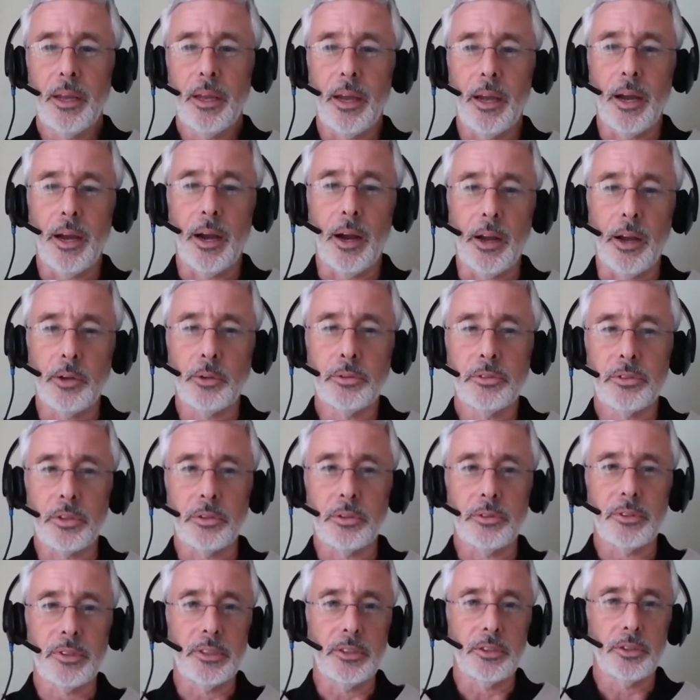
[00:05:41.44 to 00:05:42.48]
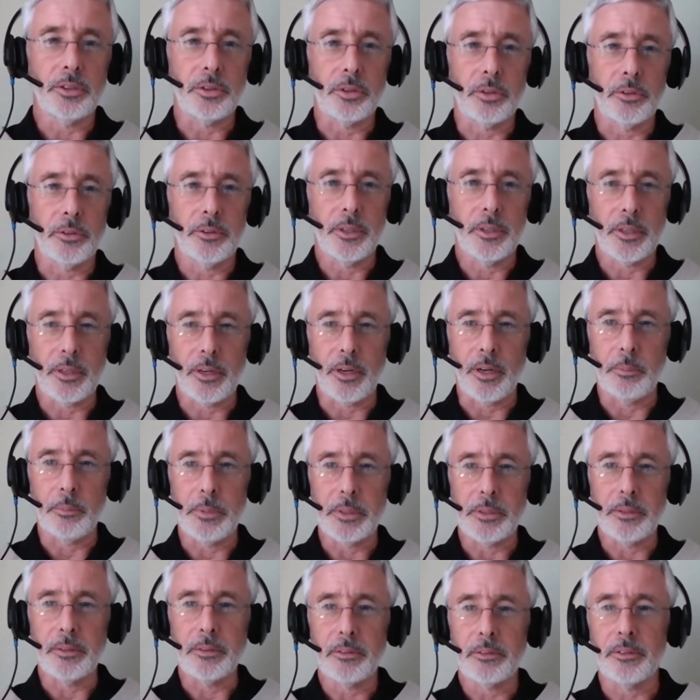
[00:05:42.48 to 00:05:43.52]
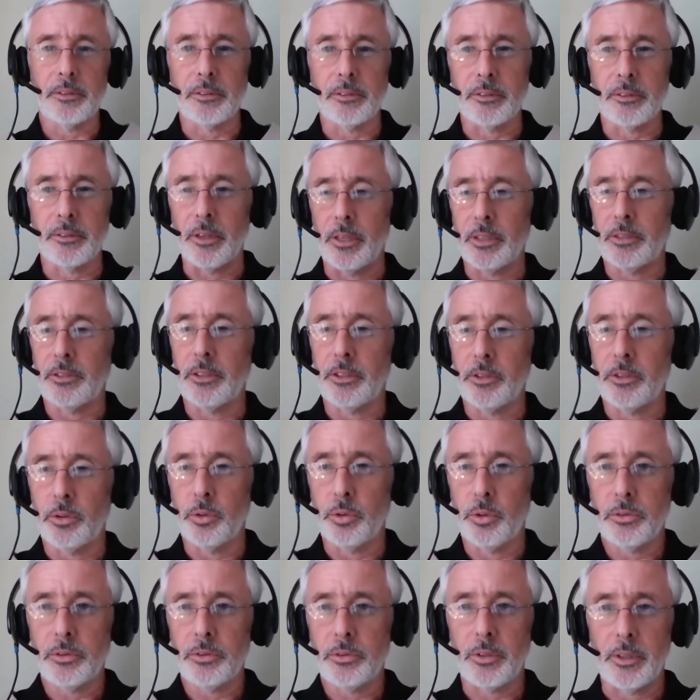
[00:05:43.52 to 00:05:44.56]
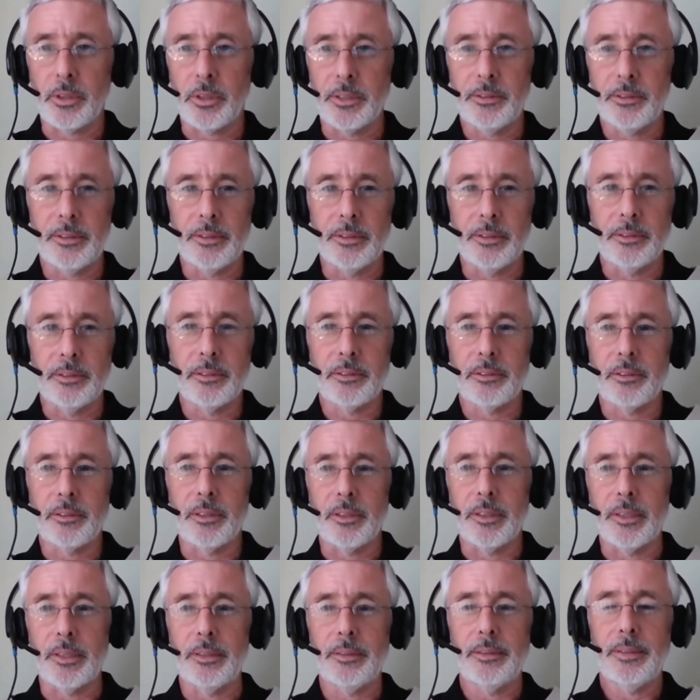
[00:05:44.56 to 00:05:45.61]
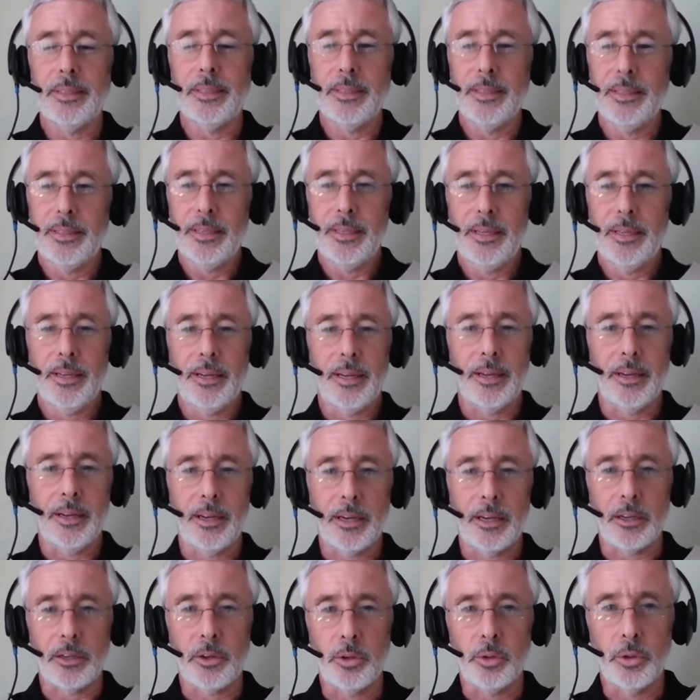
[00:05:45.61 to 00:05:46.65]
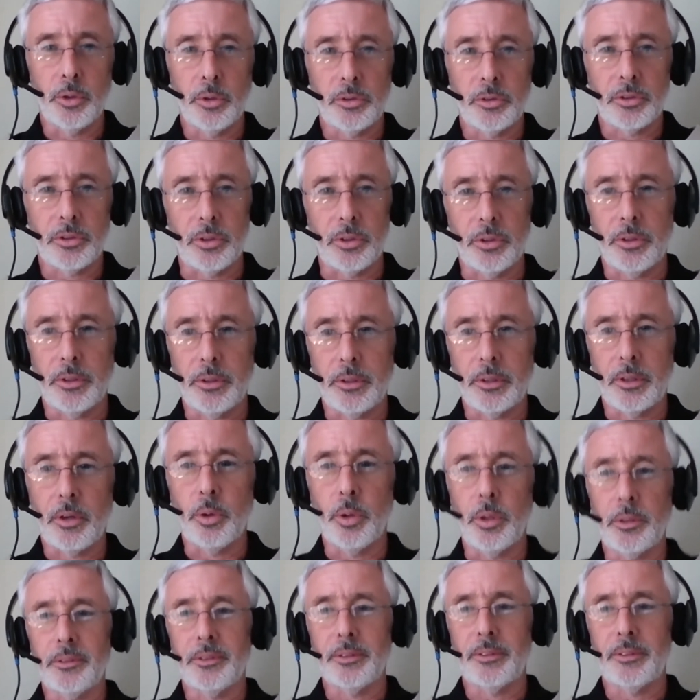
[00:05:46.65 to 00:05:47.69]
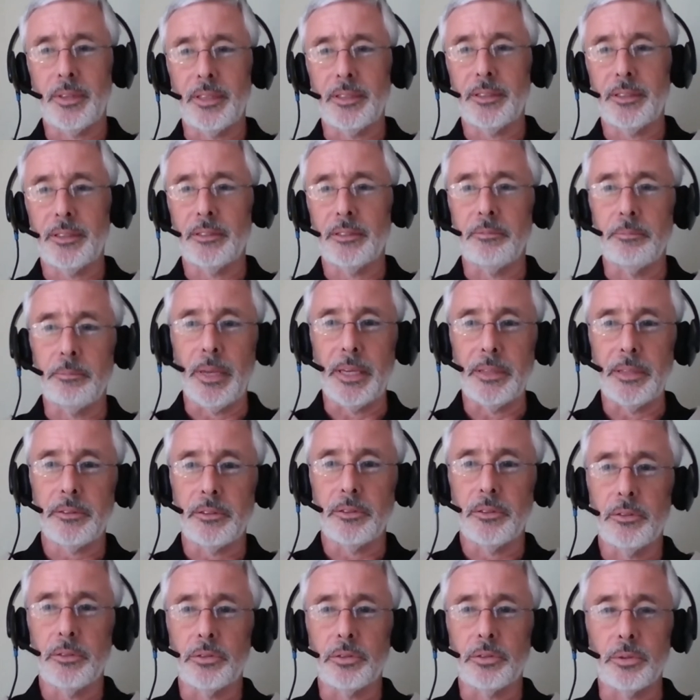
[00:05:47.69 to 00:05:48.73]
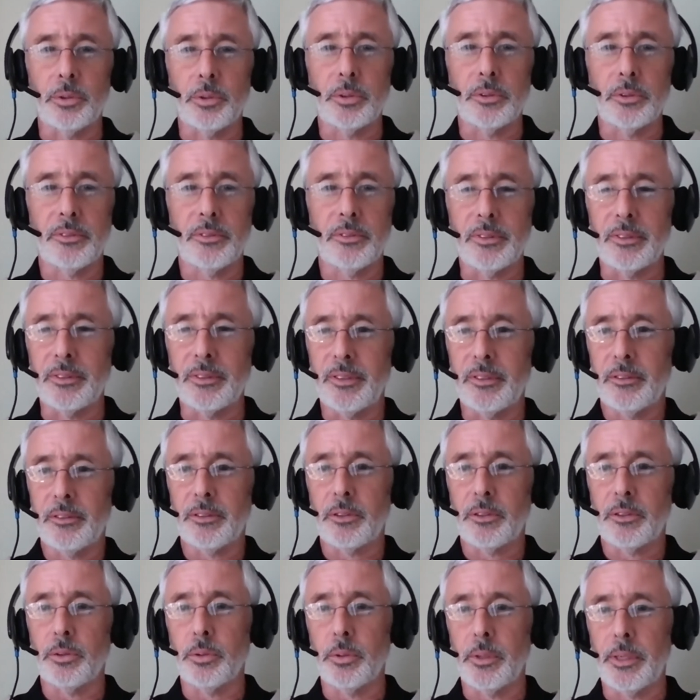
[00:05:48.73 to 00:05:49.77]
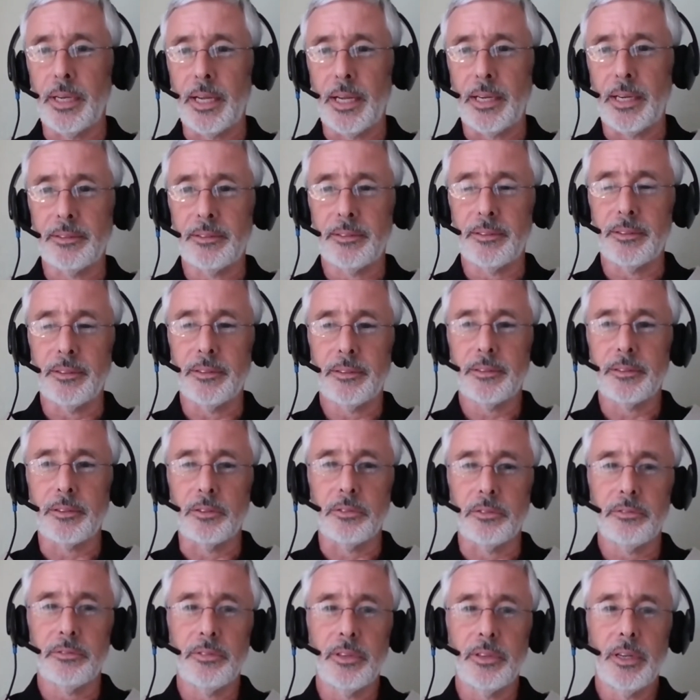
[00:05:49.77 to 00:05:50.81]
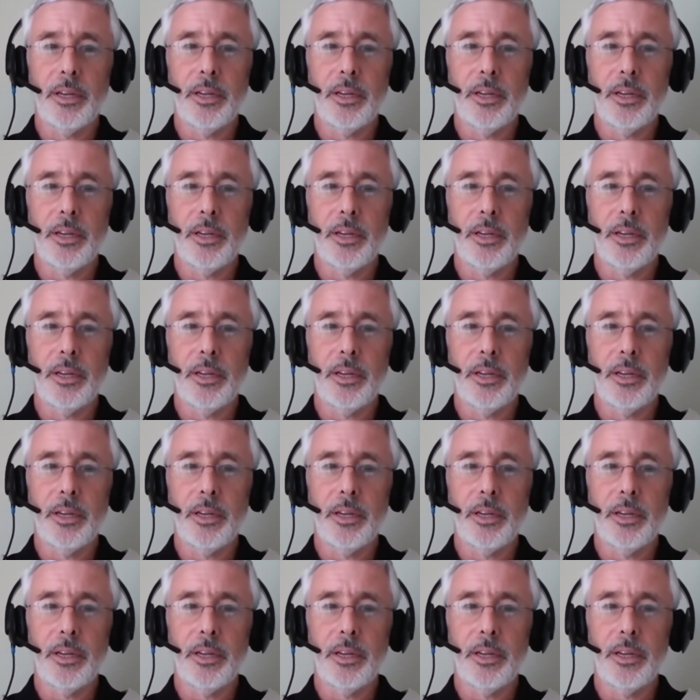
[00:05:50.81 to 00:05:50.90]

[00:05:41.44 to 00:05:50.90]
I also teach on the climate and society course. I teach the uh, course on quantitative methods or statistical analysis of,